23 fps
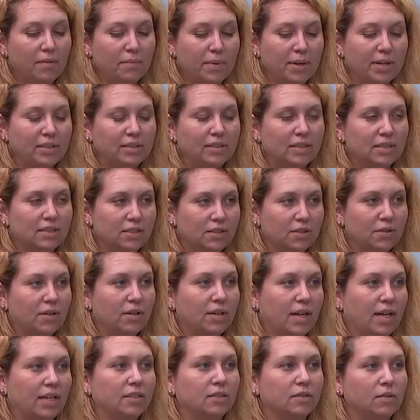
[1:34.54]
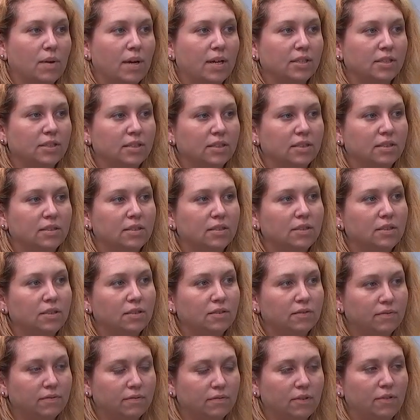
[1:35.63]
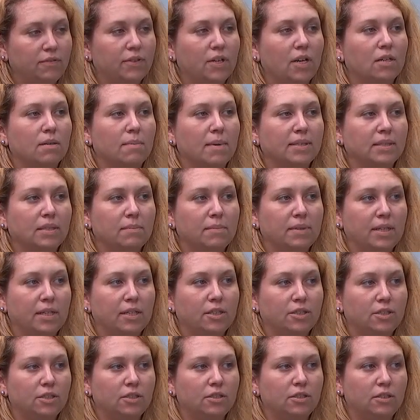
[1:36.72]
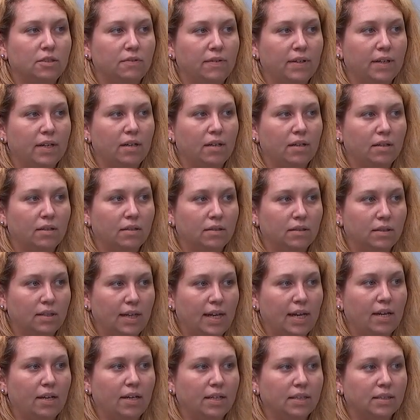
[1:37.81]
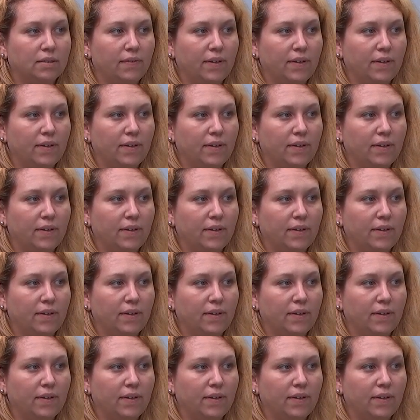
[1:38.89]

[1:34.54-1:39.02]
of brings us to our next question. So you've, you've talked about some of the issues you feel the county is